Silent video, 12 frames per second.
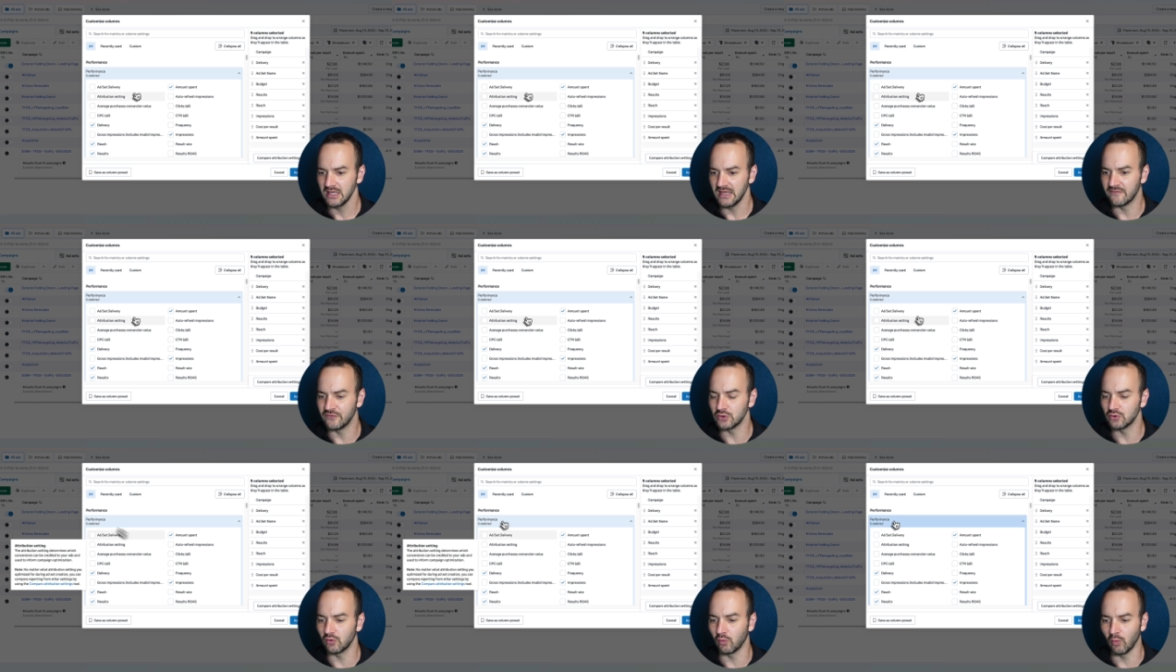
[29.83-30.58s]
If
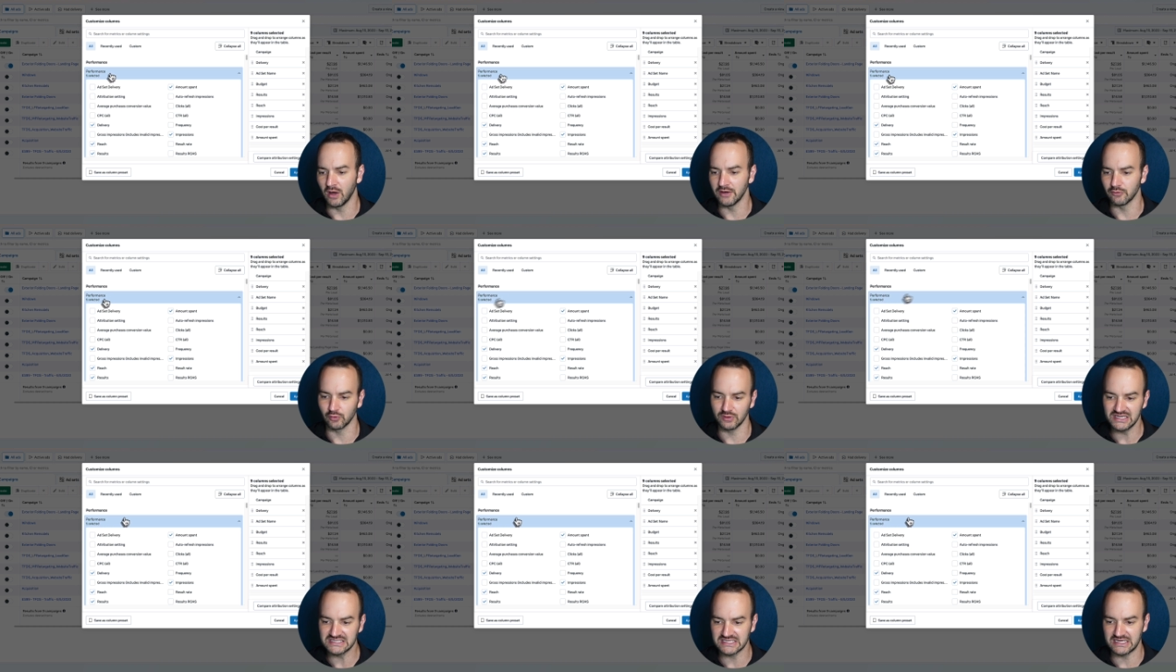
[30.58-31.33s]
you want
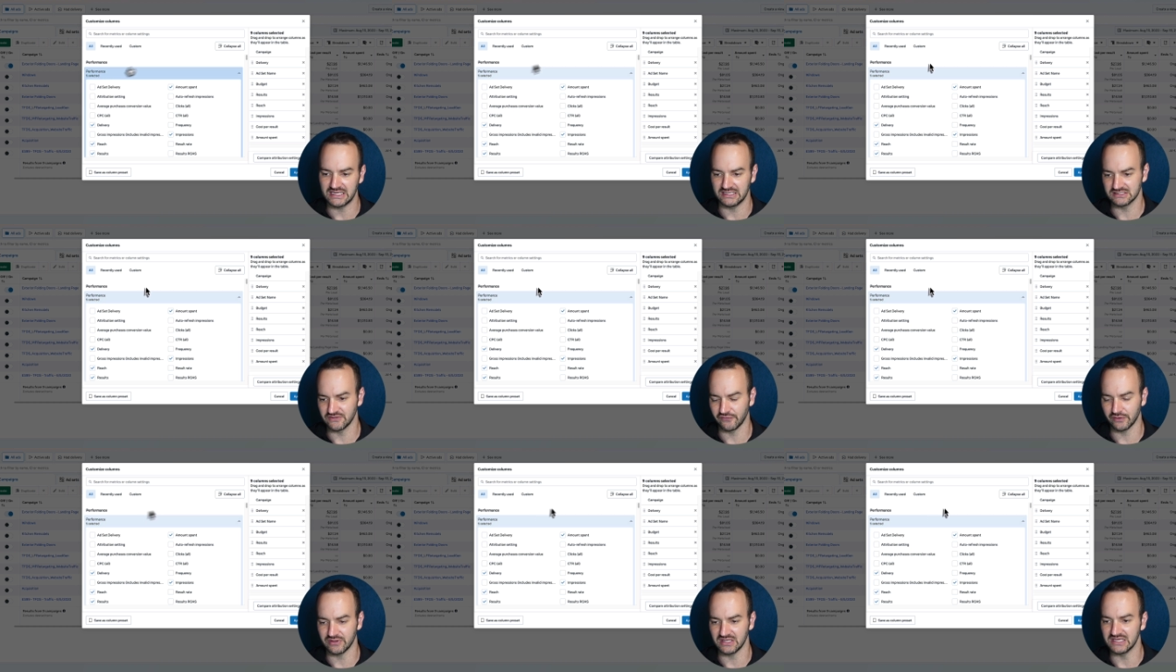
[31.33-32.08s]
reasonings
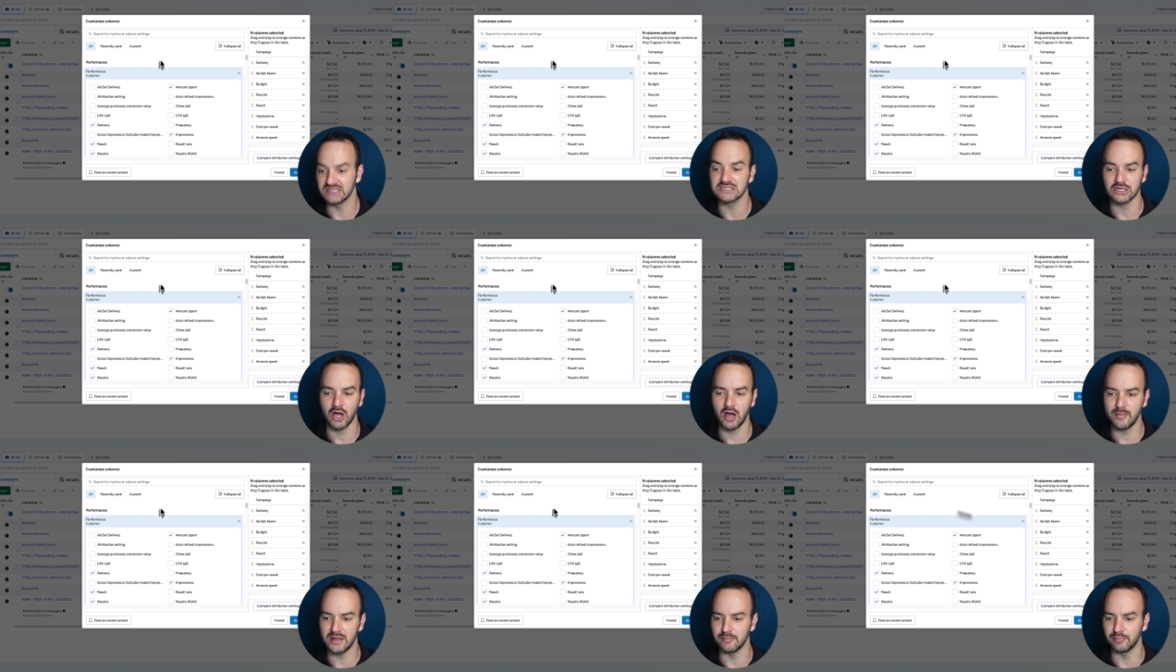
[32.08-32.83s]
for these,
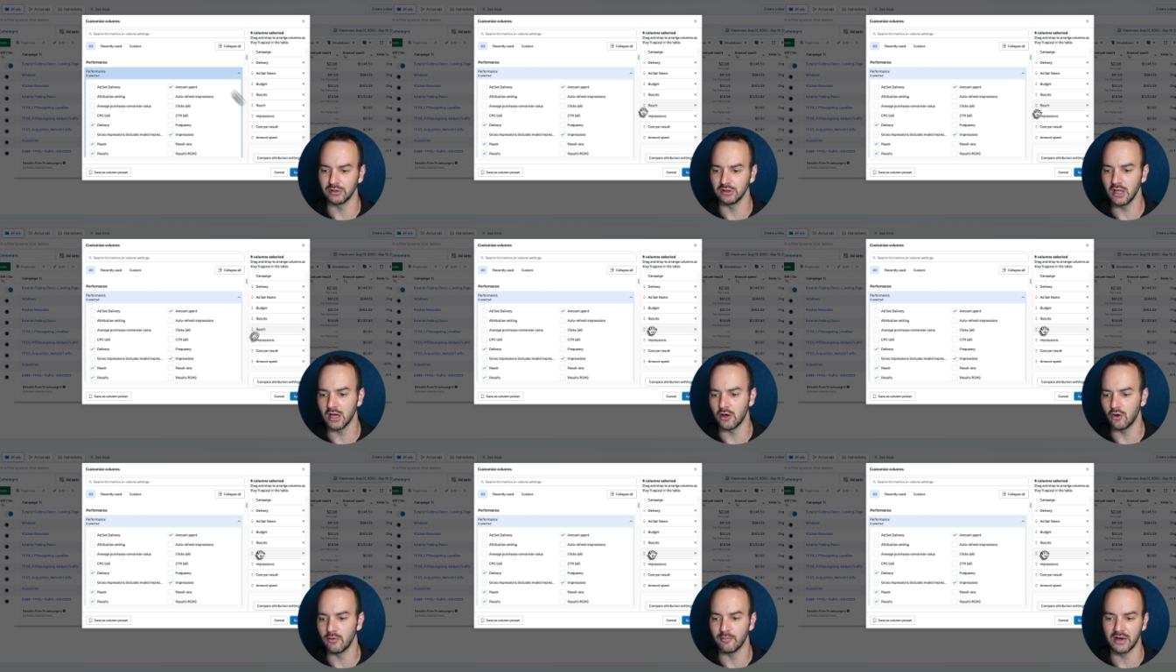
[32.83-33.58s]
comment
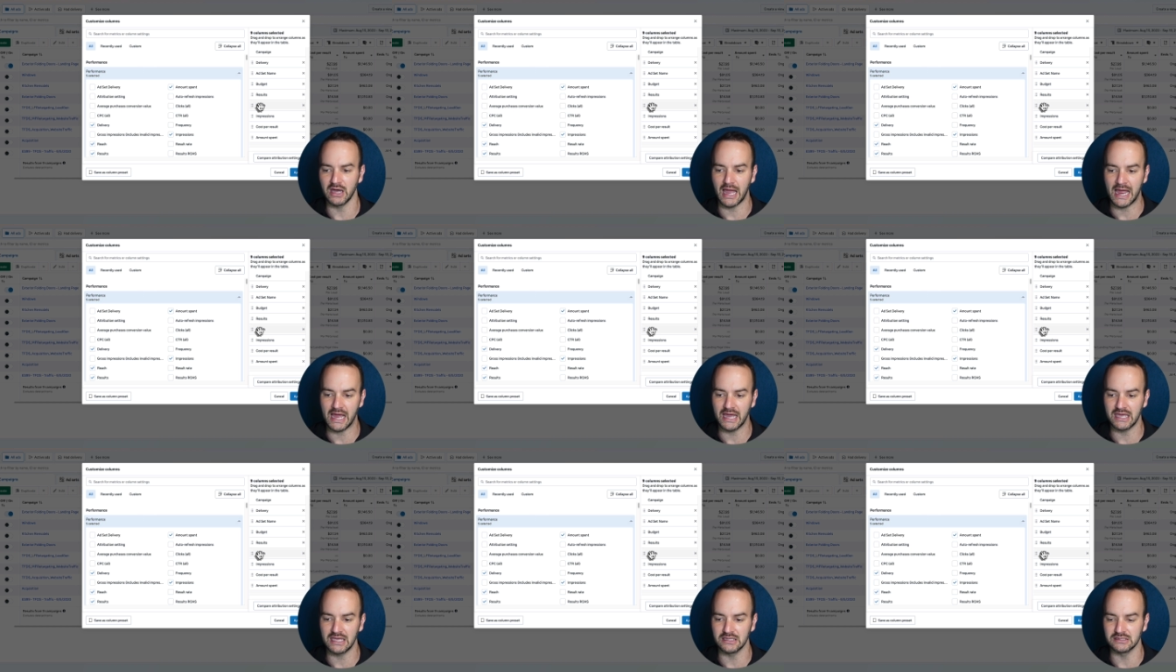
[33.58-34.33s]
below, but
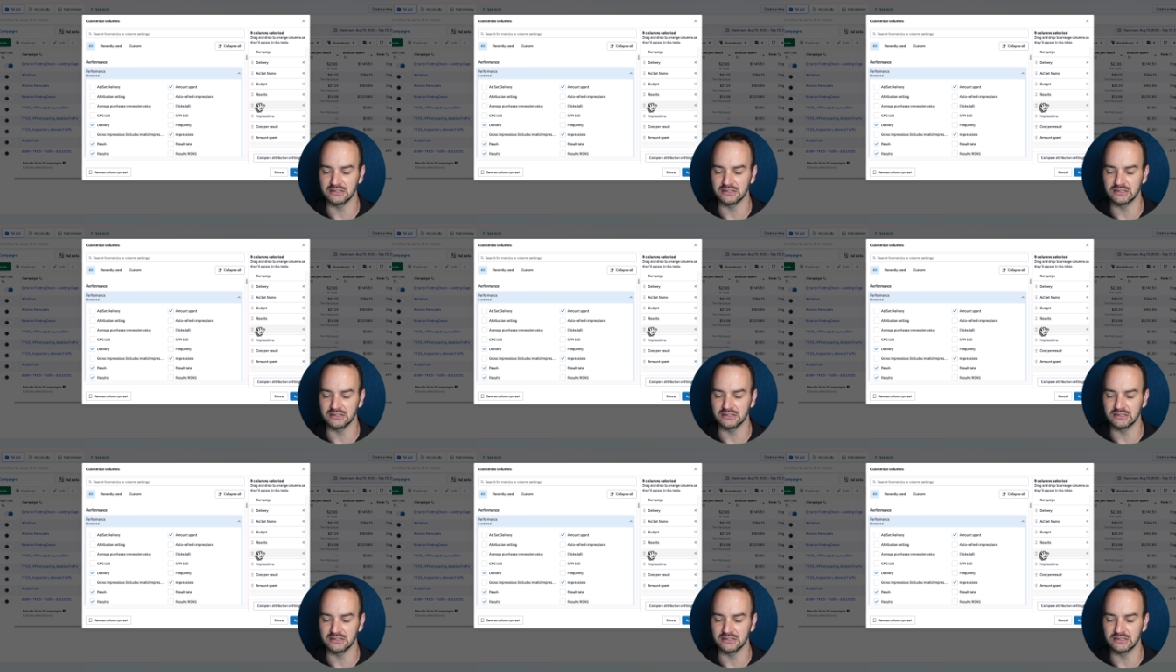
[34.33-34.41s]
I